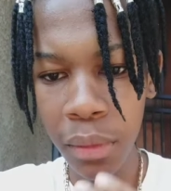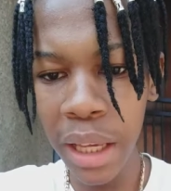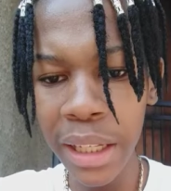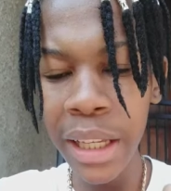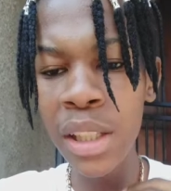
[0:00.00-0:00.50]

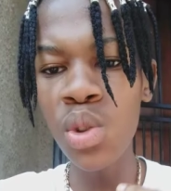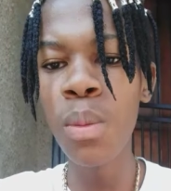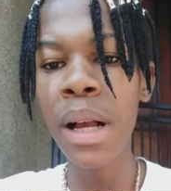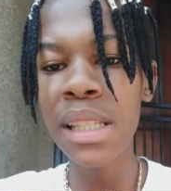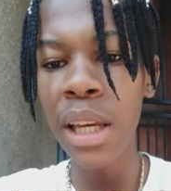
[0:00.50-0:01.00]
and learn to
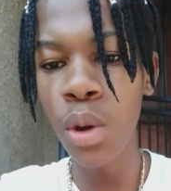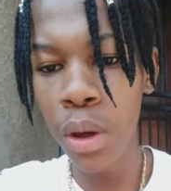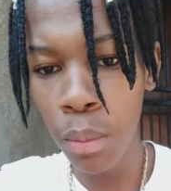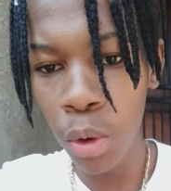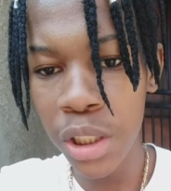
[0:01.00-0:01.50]
master your
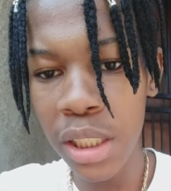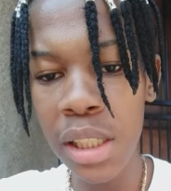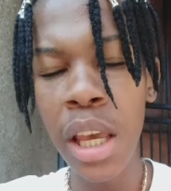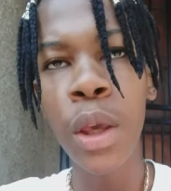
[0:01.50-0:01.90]
emotions.